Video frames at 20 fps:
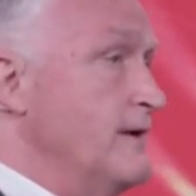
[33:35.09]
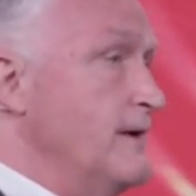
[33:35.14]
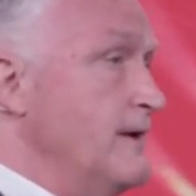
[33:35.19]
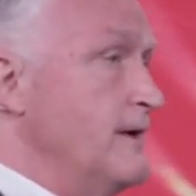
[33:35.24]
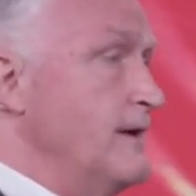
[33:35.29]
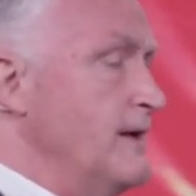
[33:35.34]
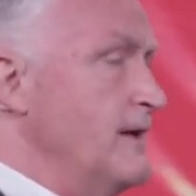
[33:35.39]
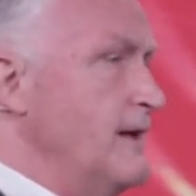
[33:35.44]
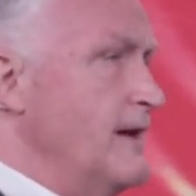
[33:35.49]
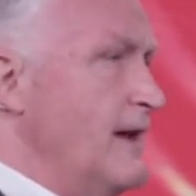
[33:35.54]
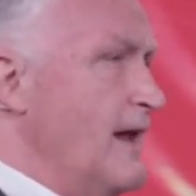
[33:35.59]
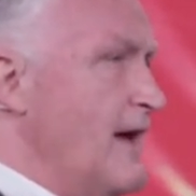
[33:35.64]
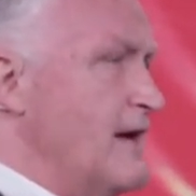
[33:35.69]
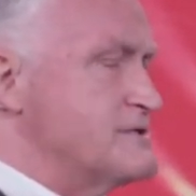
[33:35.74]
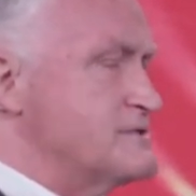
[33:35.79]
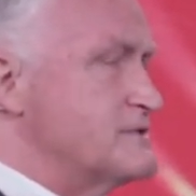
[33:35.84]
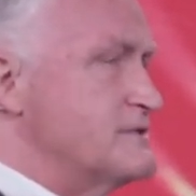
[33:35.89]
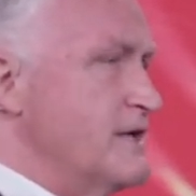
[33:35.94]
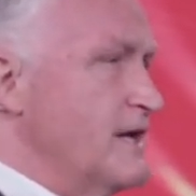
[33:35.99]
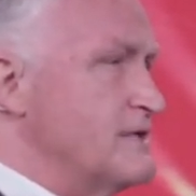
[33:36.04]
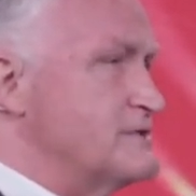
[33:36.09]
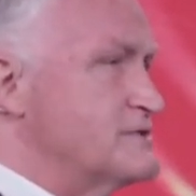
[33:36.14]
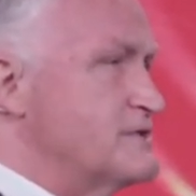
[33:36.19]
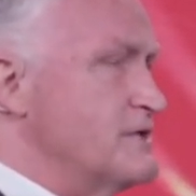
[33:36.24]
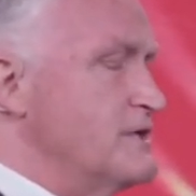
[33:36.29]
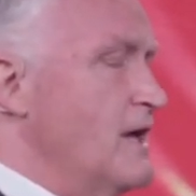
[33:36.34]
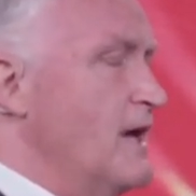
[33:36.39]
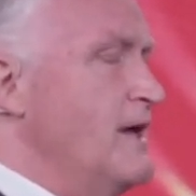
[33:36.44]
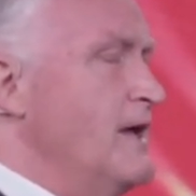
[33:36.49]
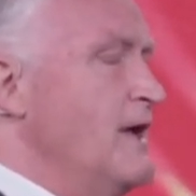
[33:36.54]
It, it, has, has
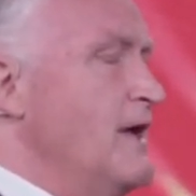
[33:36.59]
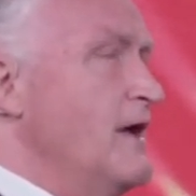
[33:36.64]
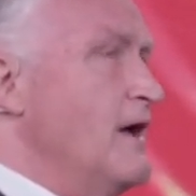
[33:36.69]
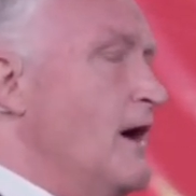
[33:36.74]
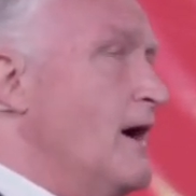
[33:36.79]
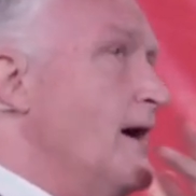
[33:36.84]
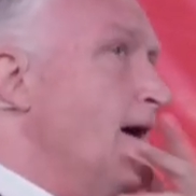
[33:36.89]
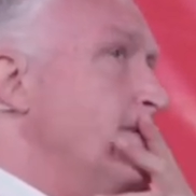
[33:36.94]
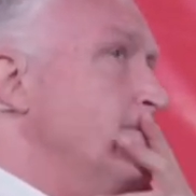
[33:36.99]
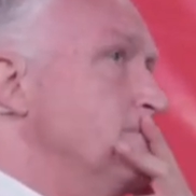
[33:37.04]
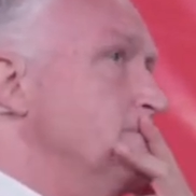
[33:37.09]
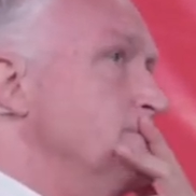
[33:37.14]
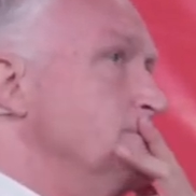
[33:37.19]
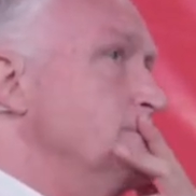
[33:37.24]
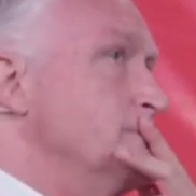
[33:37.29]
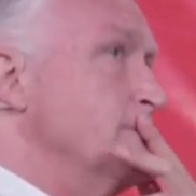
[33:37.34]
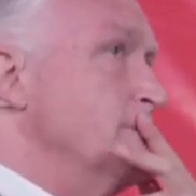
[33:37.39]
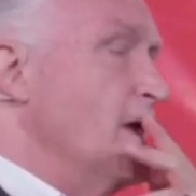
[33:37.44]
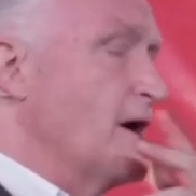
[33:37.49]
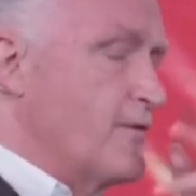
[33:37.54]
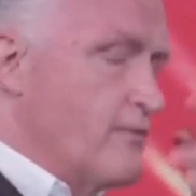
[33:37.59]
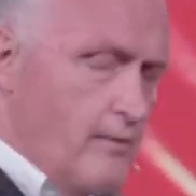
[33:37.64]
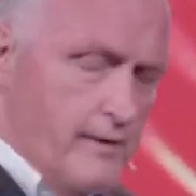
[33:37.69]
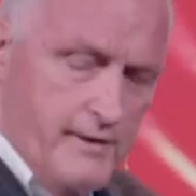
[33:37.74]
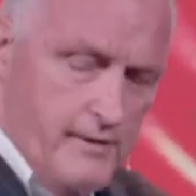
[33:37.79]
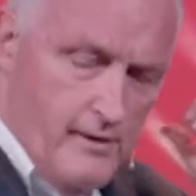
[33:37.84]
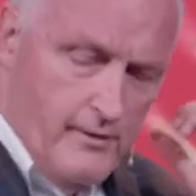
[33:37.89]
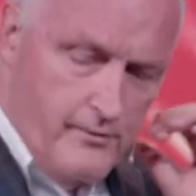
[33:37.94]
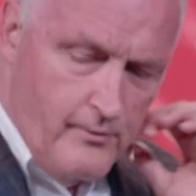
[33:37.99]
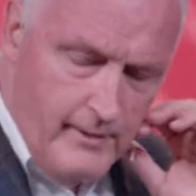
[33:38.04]
a, um, a
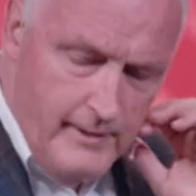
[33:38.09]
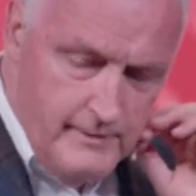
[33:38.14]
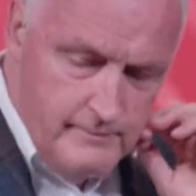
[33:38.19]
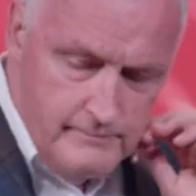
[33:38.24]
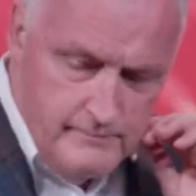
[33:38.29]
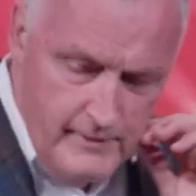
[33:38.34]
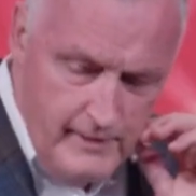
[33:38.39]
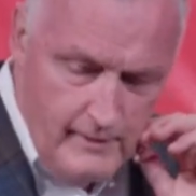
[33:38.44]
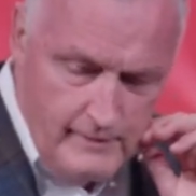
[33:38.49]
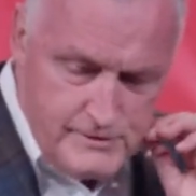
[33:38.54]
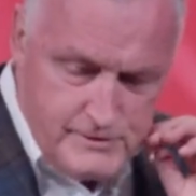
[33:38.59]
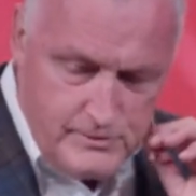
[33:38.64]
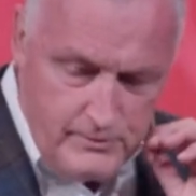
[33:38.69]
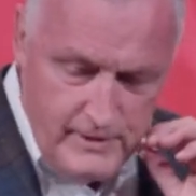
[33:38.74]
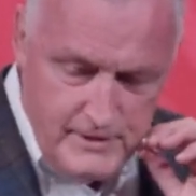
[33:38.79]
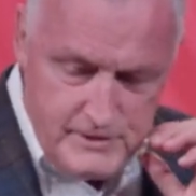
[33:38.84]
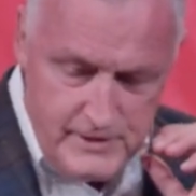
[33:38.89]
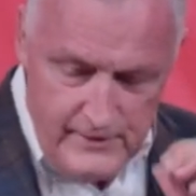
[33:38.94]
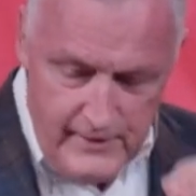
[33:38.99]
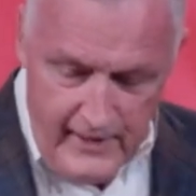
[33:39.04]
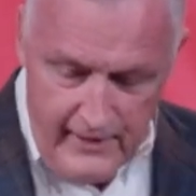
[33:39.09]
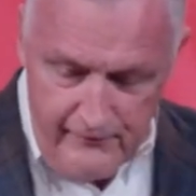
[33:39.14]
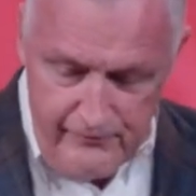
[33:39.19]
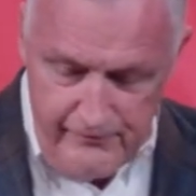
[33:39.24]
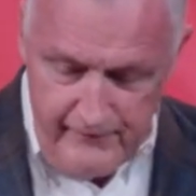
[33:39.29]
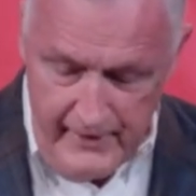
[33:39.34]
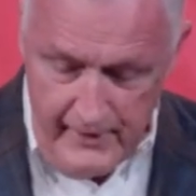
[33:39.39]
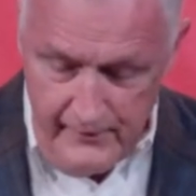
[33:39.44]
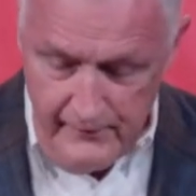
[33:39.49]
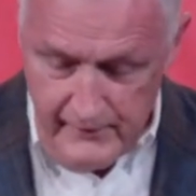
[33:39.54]
great, a great illustration that I
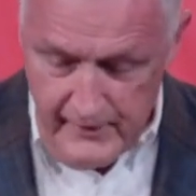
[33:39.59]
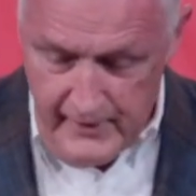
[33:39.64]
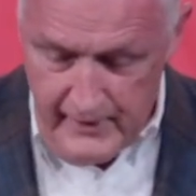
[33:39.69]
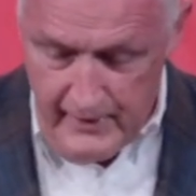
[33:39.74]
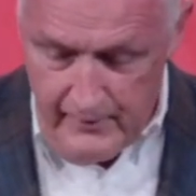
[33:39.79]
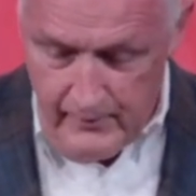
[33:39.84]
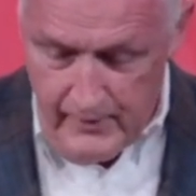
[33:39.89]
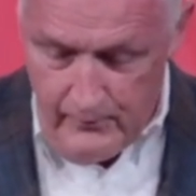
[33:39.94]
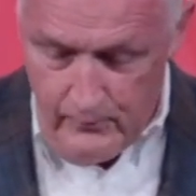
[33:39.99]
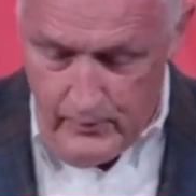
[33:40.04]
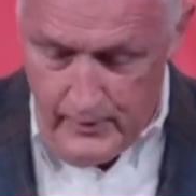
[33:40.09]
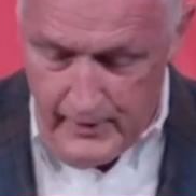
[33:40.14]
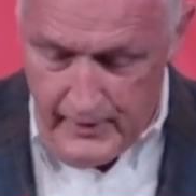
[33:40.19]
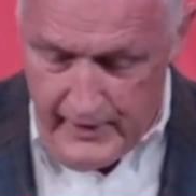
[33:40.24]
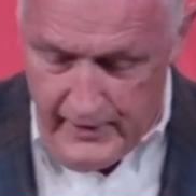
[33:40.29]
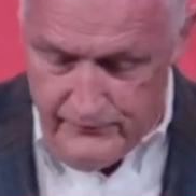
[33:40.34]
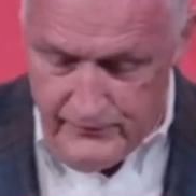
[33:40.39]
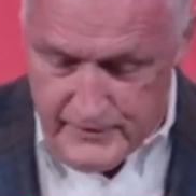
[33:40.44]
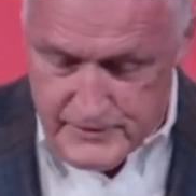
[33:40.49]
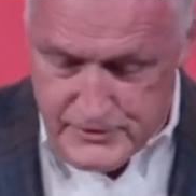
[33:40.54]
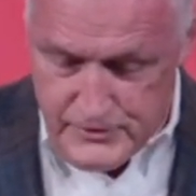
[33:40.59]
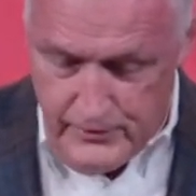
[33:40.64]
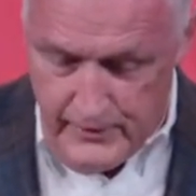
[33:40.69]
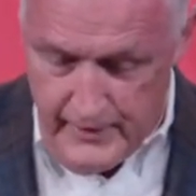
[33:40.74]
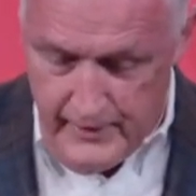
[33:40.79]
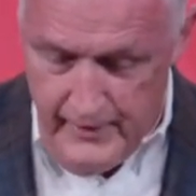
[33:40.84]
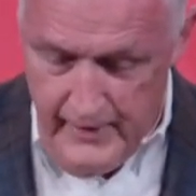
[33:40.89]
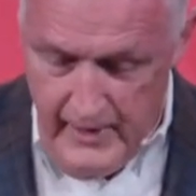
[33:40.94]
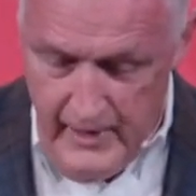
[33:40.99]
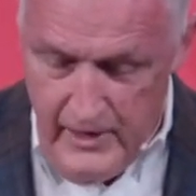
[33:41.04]
found that I, I wanted to give this to
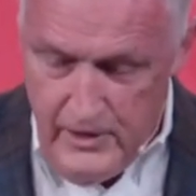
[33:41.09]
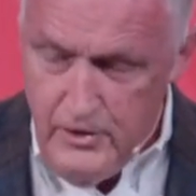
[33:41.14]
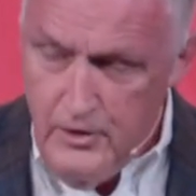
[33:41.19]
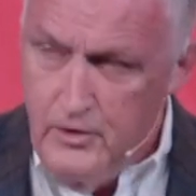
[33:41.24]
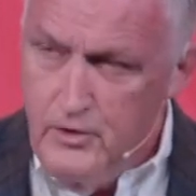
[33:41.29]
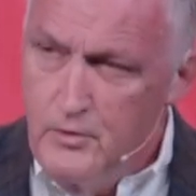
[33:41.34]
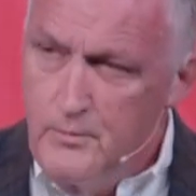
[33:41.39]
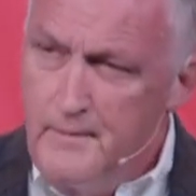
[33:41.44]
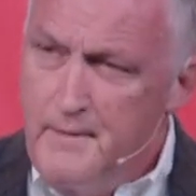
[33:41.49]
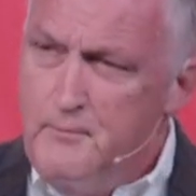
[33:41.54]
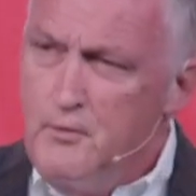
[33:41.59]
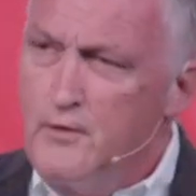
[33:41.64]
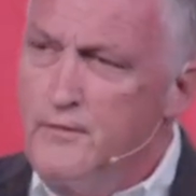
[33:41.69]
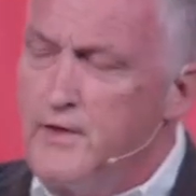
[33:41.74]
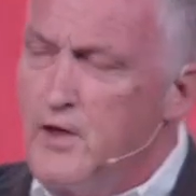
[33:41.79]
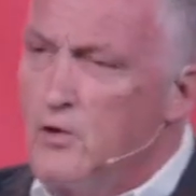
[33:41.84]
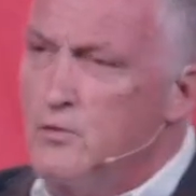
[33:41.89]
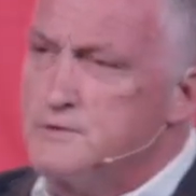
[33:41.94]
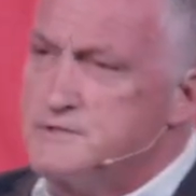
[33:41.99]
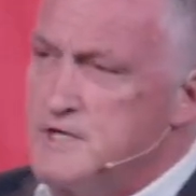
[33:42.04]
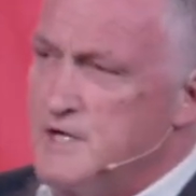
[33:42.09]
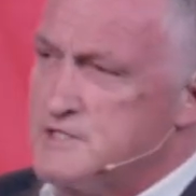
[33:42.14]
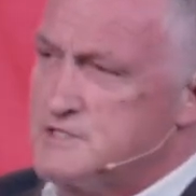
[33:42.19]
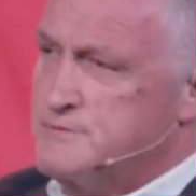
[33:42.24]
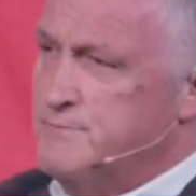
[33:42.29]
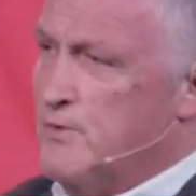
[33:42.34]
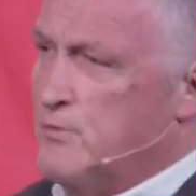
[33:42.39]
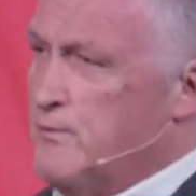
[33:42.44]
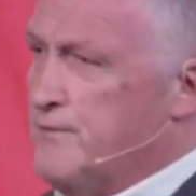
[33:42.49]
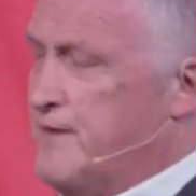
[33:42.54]
you. you. You remember in the Old
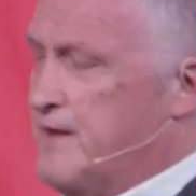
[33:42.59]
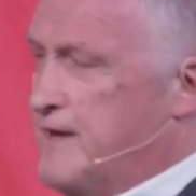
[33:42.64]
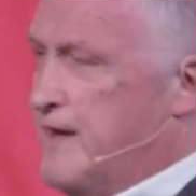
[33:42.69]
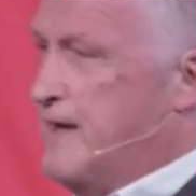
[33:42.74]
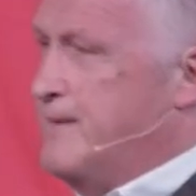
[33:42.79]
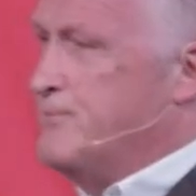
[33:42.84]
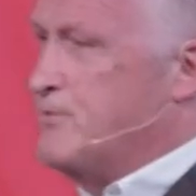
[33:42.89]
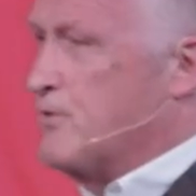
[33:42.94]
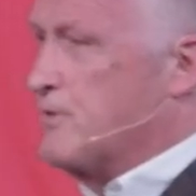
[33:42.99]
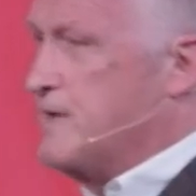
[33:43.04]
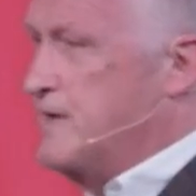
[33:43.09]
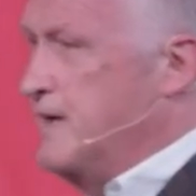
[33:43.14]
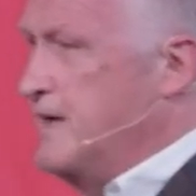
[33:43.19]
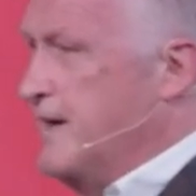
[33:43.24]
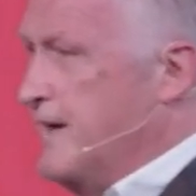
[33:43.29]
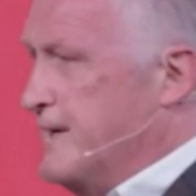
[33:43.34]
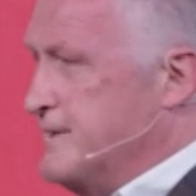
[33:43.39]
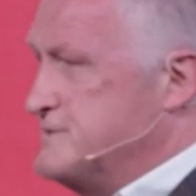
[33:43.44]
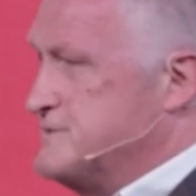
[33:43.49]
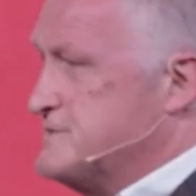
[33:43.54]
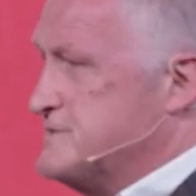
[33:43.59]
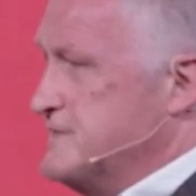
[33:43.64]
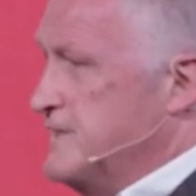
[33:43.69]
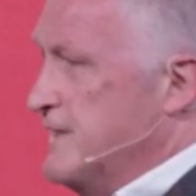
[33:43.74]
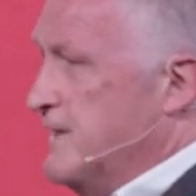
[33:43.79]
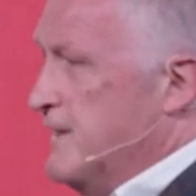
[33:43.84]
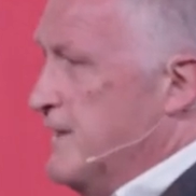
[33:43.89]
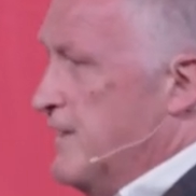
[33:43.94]
Testament when they named their kids,